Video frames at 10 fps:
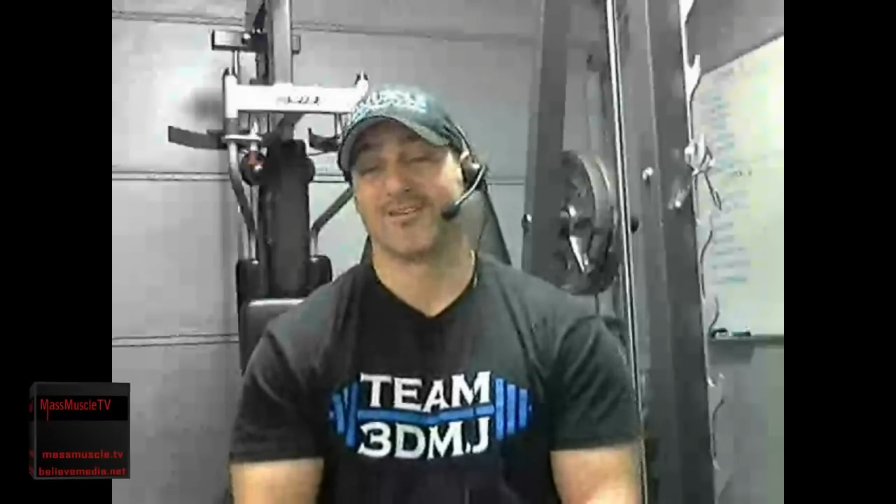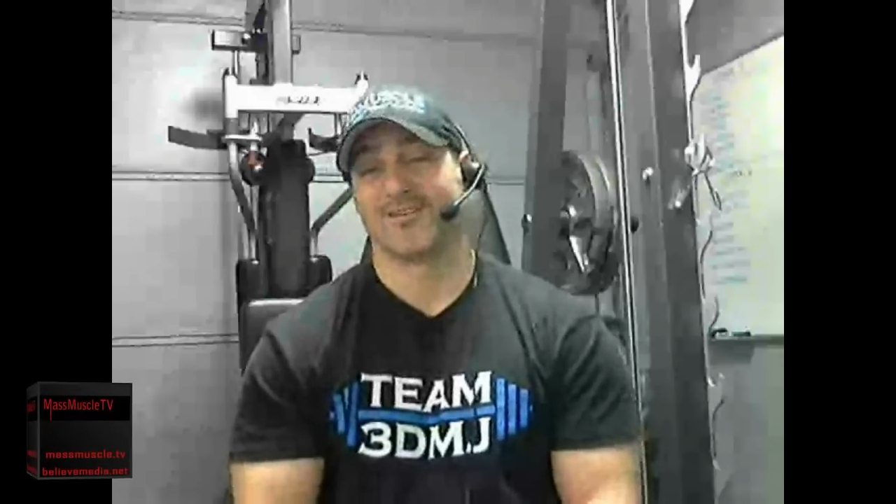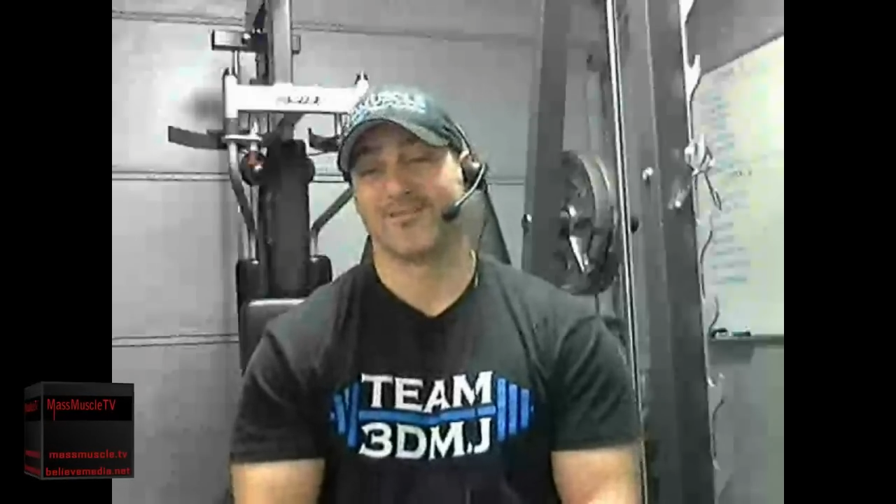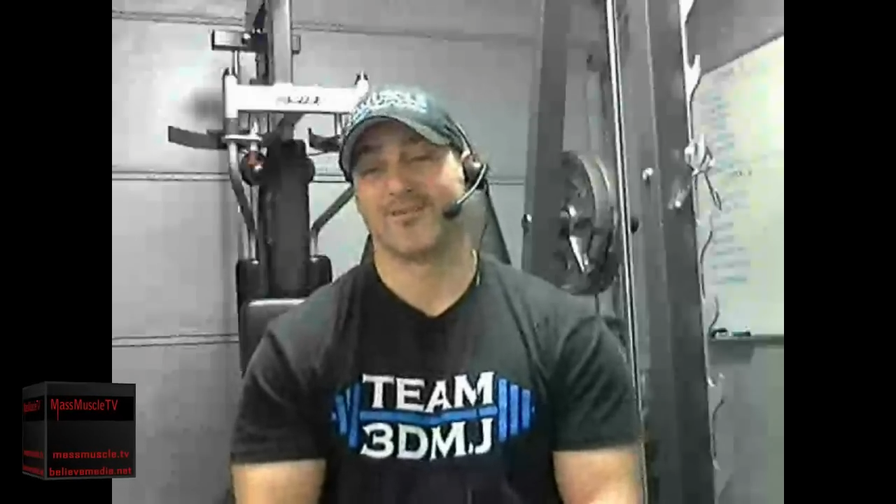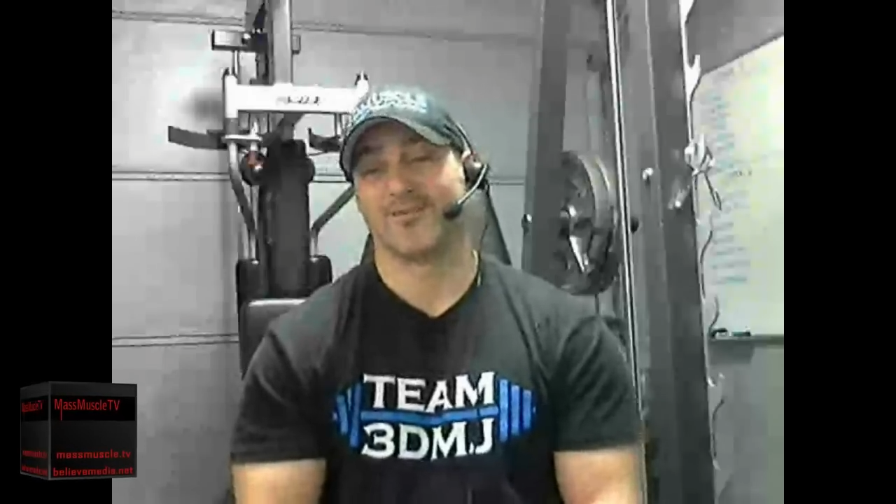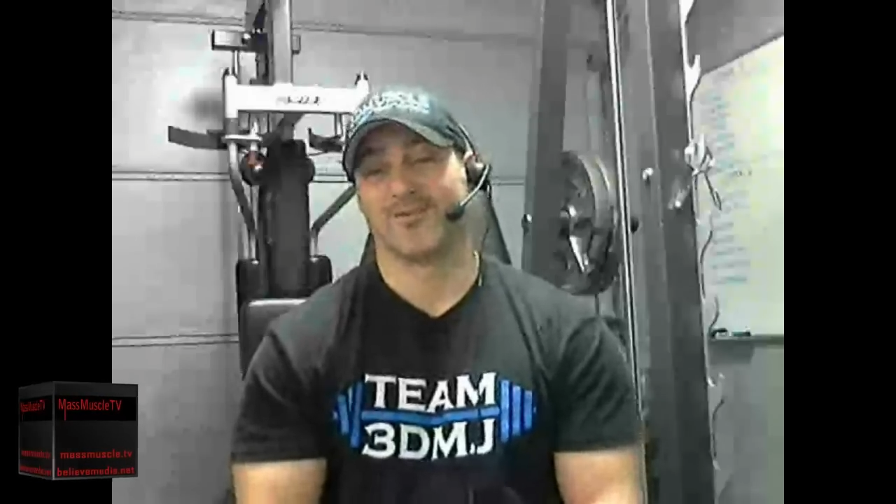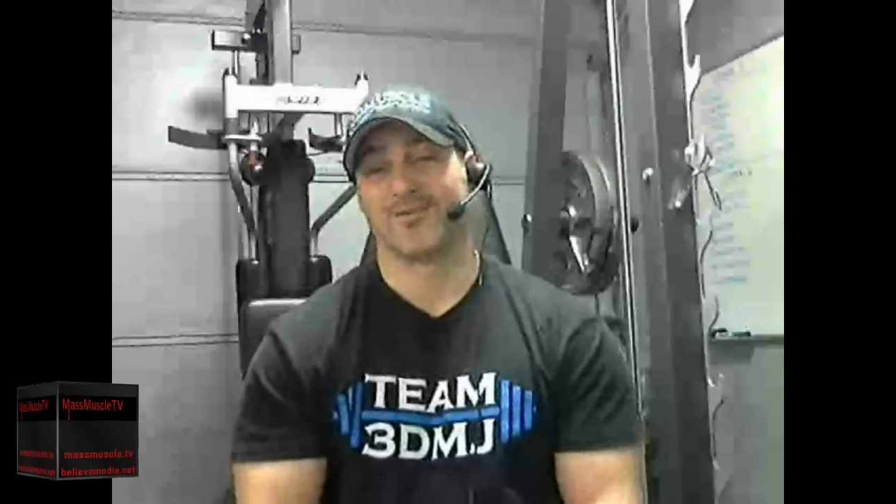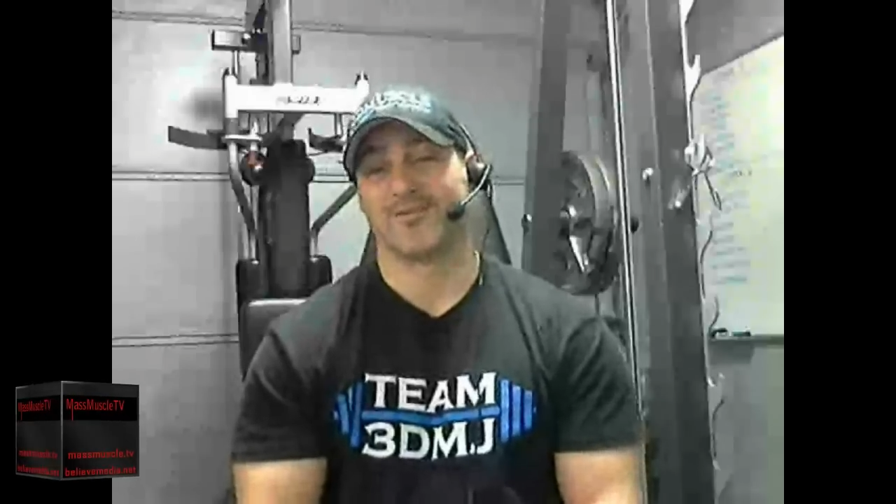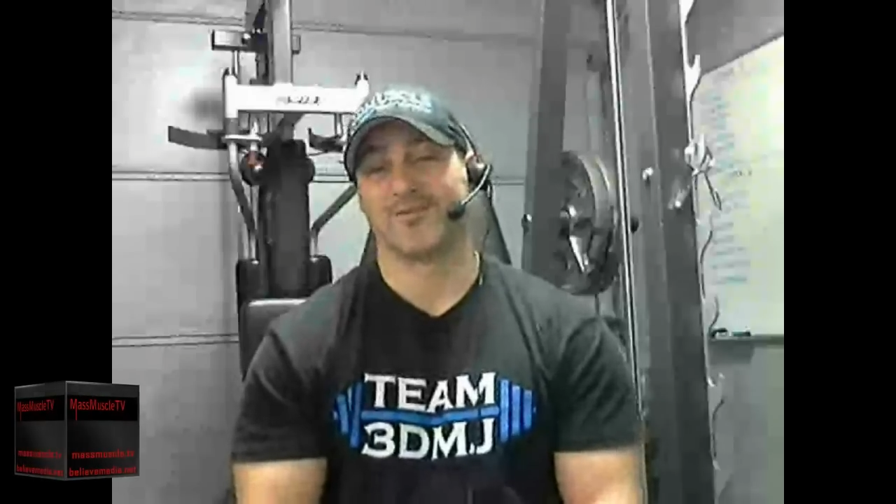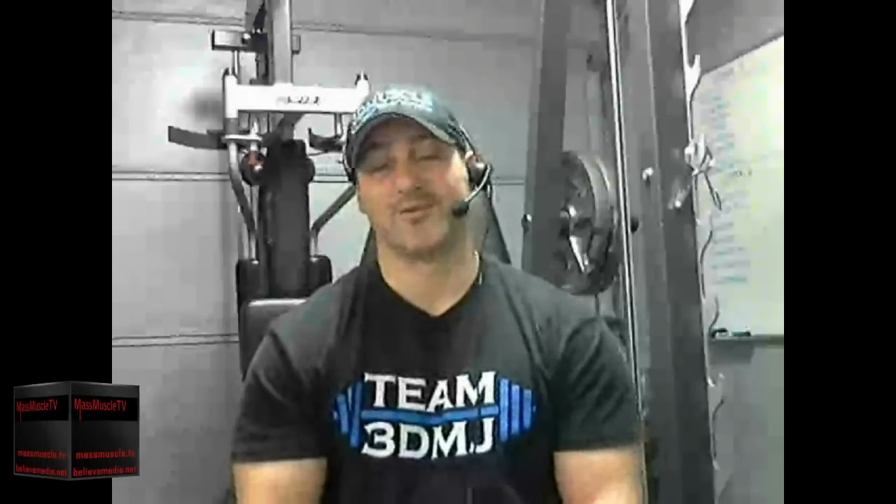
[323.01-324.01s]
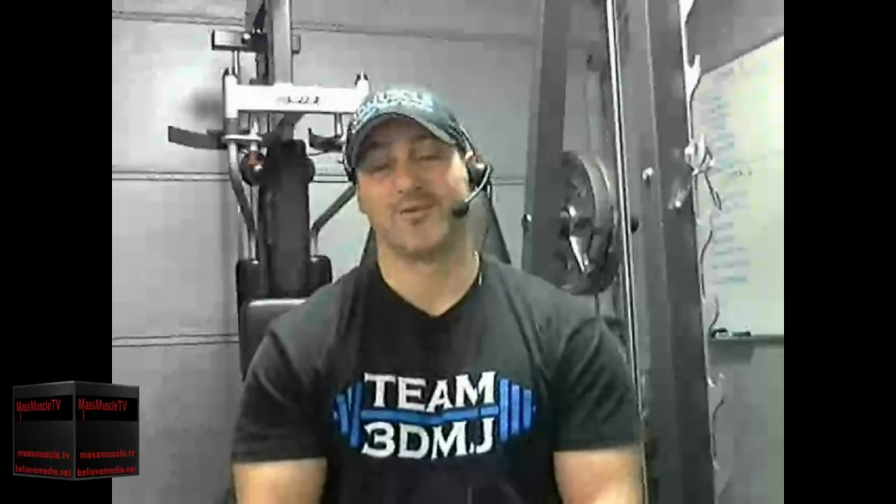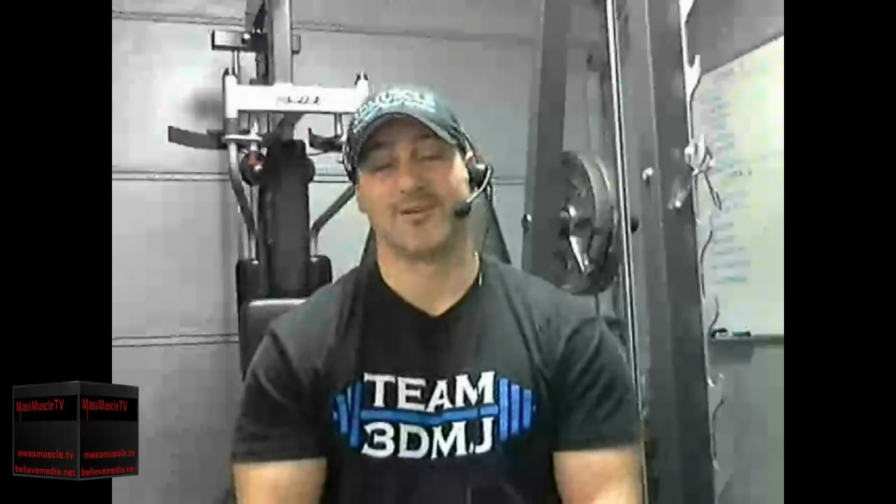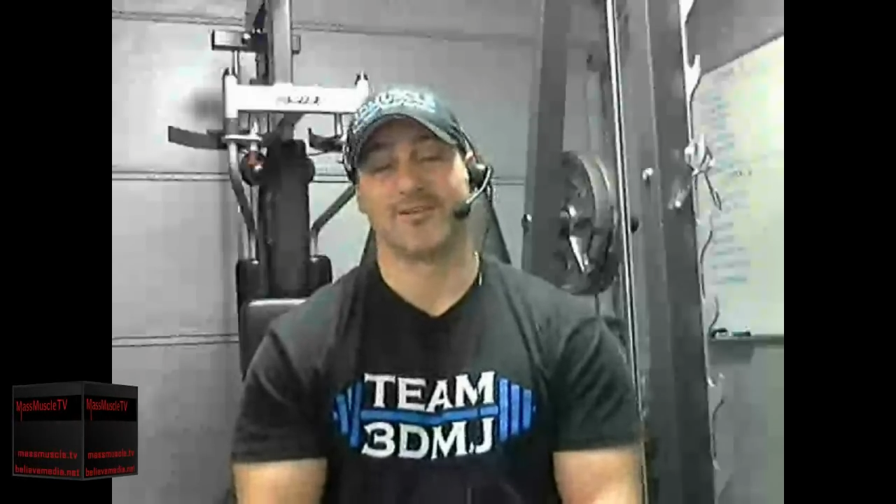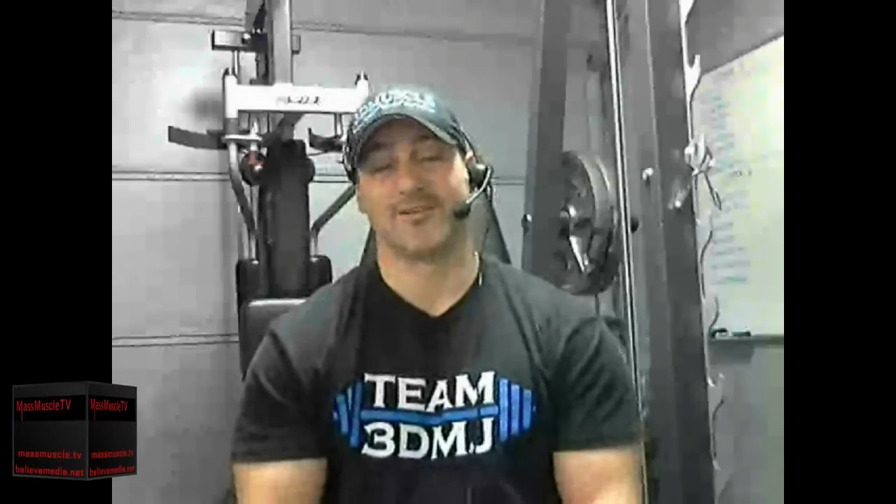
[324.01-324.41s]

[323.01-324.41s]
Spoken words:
if you do it on